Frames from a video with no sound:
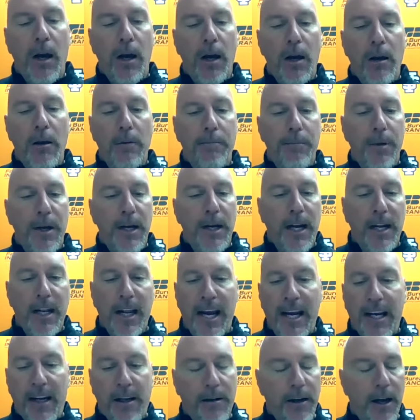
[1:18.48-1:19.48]
uh, but I
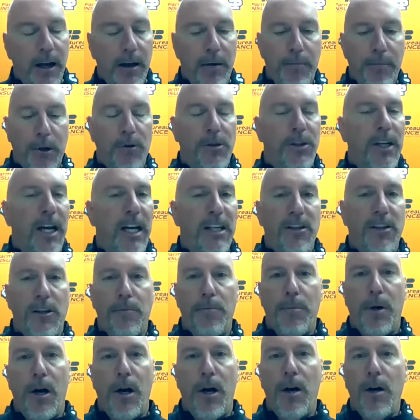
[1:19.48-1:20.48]
like uh, both sides
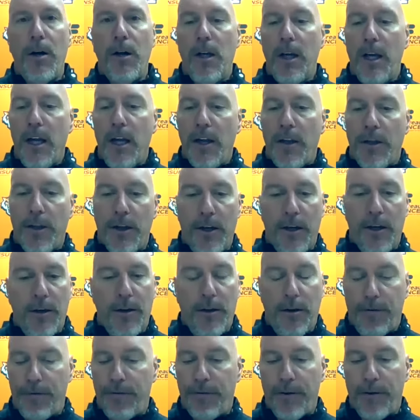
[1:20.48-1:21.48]
of the ball.
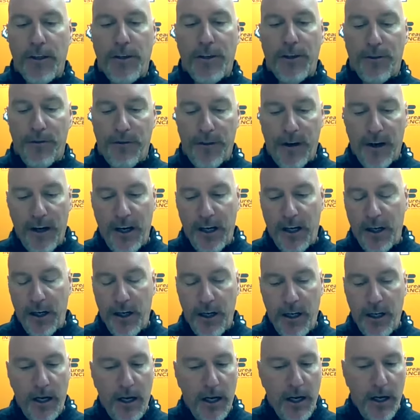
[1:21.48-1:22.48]
Their their fronts are very
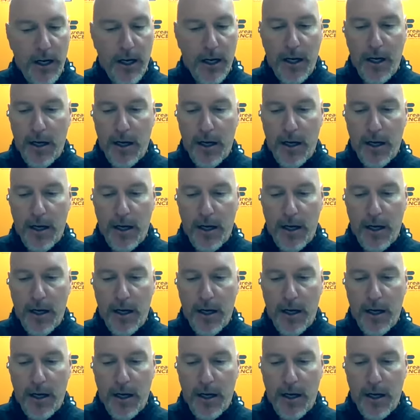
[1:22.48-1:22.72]
good.